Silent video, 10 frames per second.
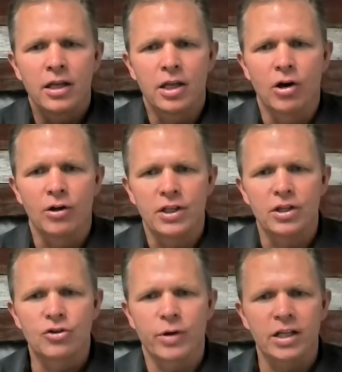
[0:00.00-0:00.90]
The
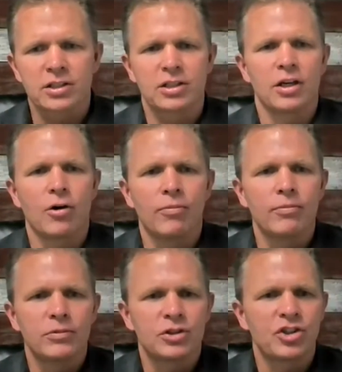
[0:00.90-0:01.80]
dress,
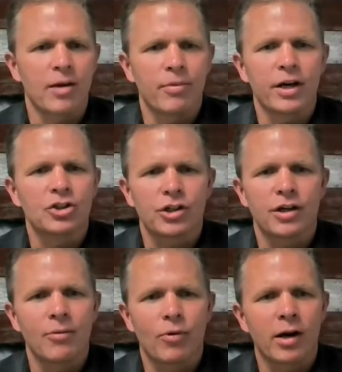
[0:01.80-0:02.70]
chambray shirt
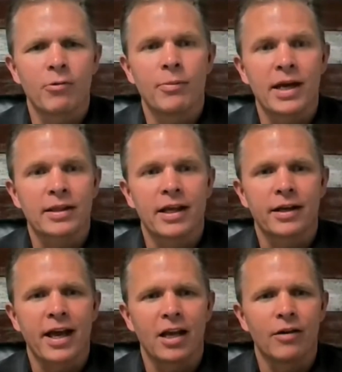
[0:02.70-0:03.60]
I'm wearing, we make that in
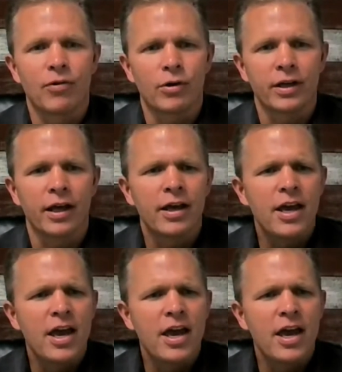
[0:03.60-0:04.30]
California.